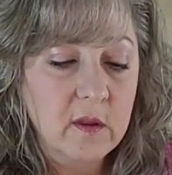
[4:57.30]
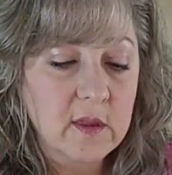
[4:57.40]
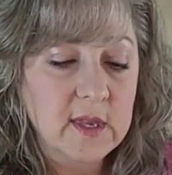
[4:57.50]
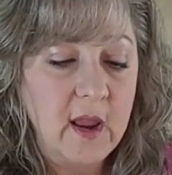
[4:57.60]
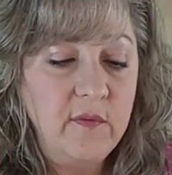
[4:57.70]

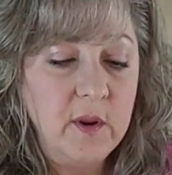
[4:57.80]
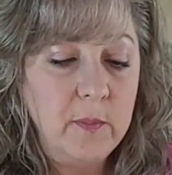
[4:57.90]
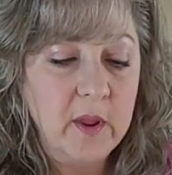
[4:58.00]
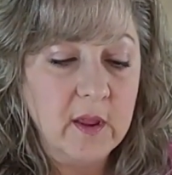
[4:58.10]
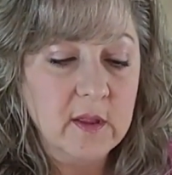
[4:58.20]
safety
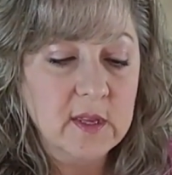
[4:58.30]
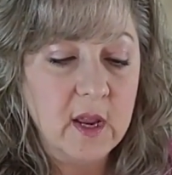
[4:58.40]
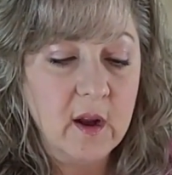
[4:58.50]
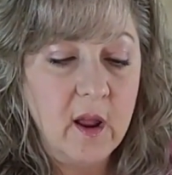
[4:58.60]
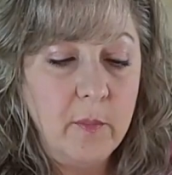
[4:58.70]
pins
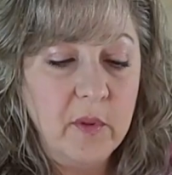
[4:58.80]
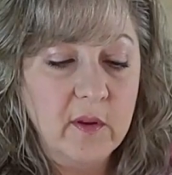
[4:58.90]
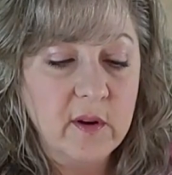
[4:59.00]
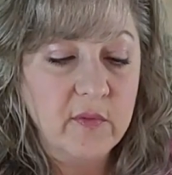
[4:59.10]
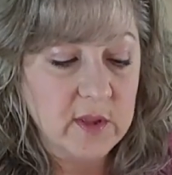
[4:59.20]
in a couple
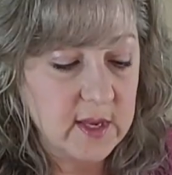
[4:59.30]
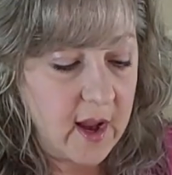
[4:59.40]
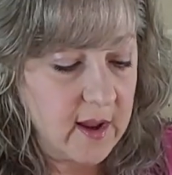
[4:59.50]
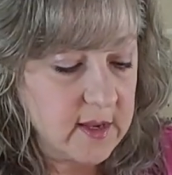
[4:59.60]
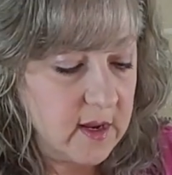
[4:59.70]
of different
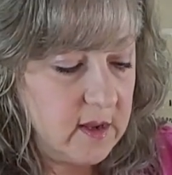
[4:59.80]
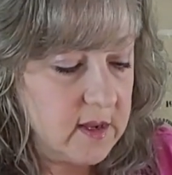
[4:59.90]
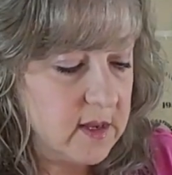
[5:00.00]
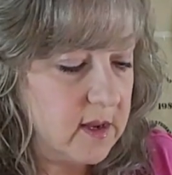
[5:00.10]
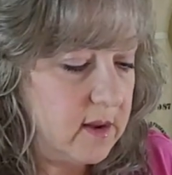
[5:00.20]

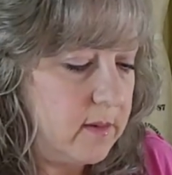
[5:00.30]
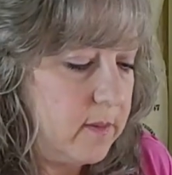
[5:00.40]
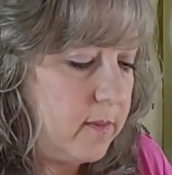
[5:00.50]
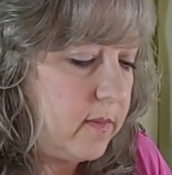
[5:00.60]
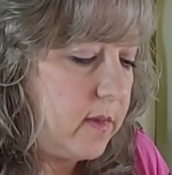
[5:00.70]
sizes,
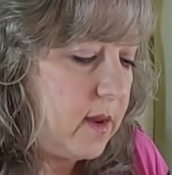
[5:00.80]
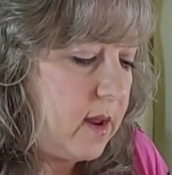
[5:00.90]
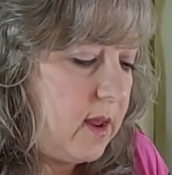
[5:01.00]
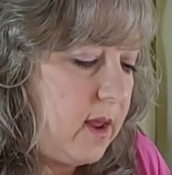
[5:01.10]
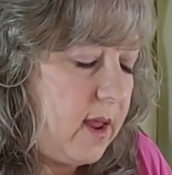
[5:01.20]

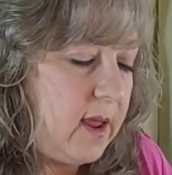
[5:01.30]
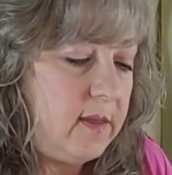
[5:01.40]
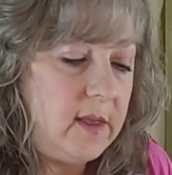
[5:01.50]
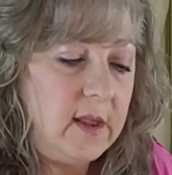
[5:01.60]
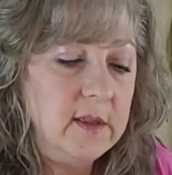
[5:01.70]

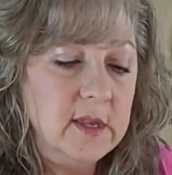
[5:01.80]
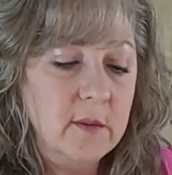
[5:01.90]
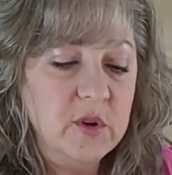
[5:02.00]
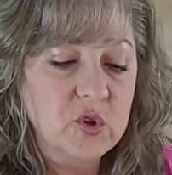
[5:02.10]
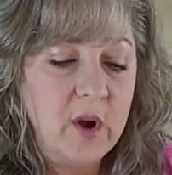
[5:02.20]
and then
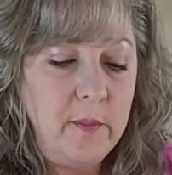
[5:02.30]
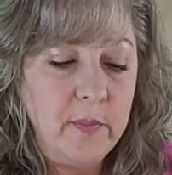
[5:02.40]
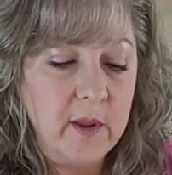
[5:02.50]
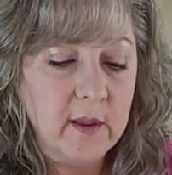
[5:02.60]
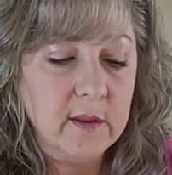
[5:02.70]
some straight
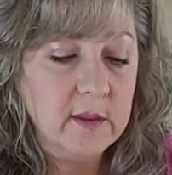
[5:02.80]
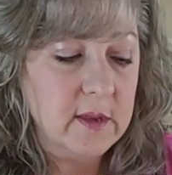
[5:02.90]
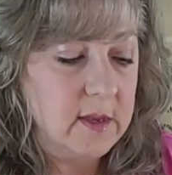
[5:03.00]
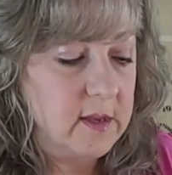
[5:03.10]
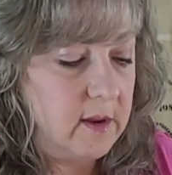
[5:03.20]

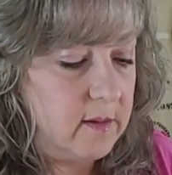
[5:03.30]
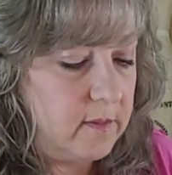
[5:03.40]
pins.